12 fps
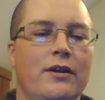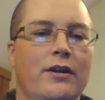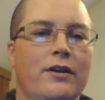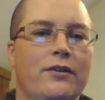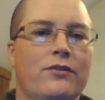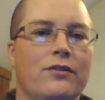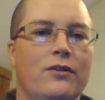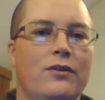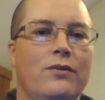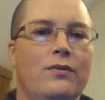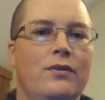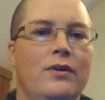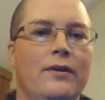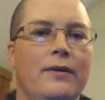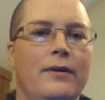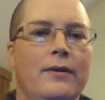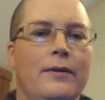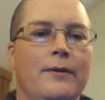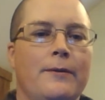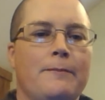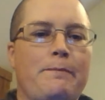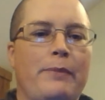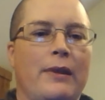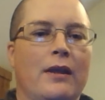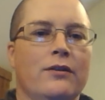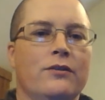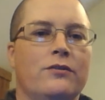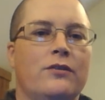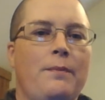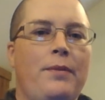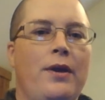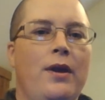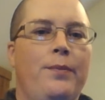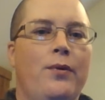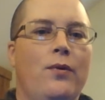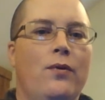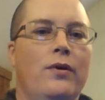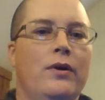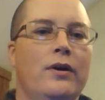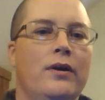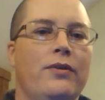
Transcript: And so some people